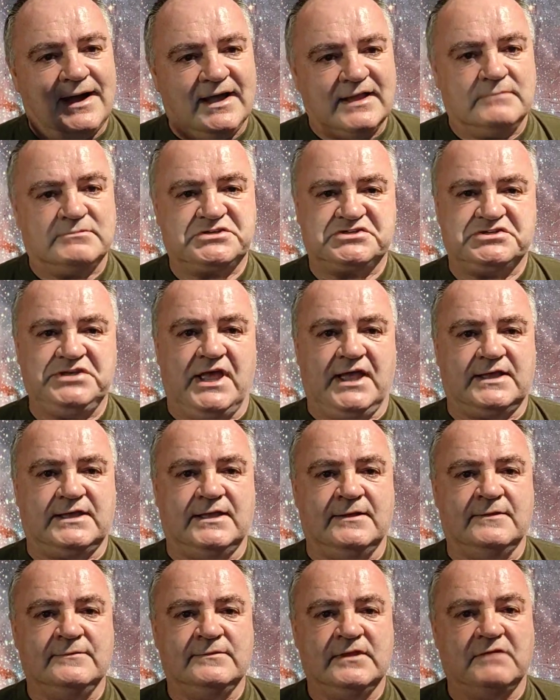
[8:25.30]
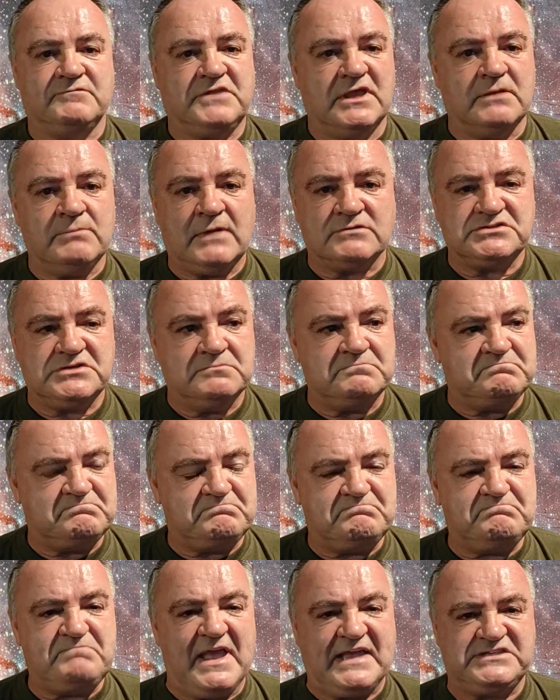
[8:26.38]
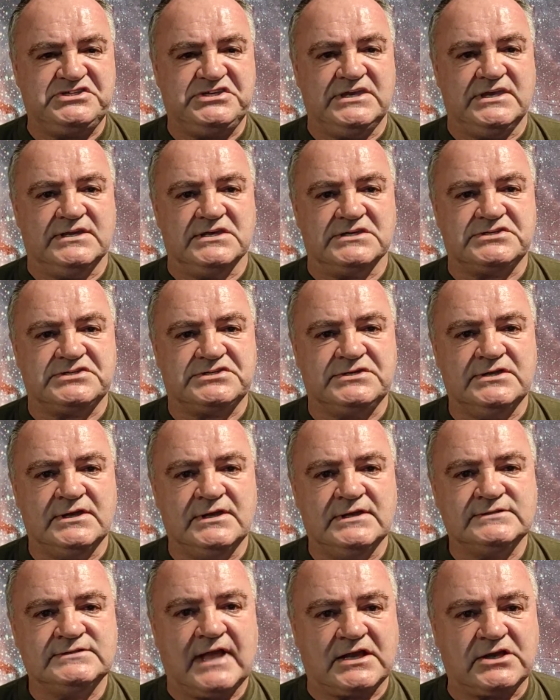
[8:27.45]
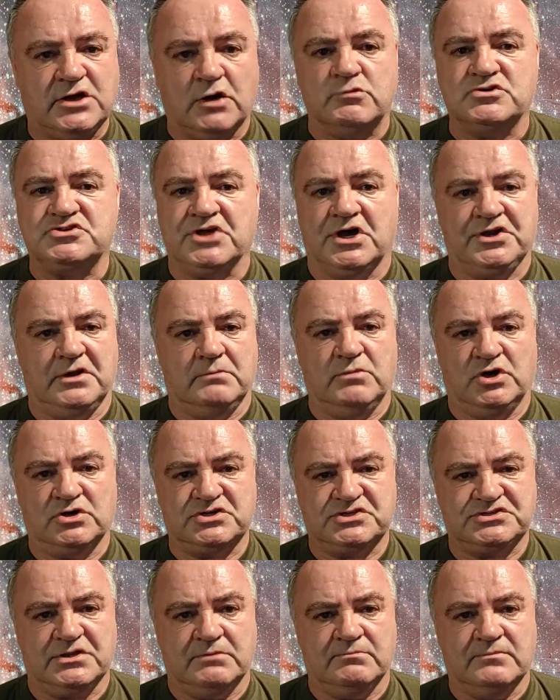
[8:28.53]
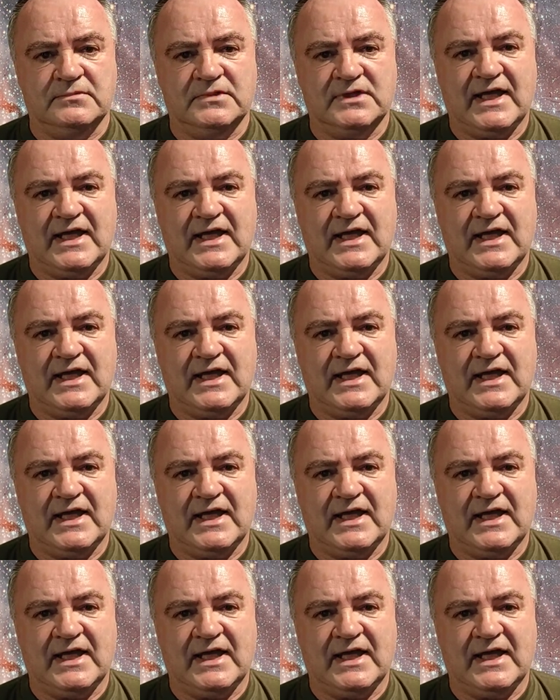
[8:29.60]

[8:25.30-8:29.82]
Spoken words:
am sick of the amount of bitchiness that goes on amongst them.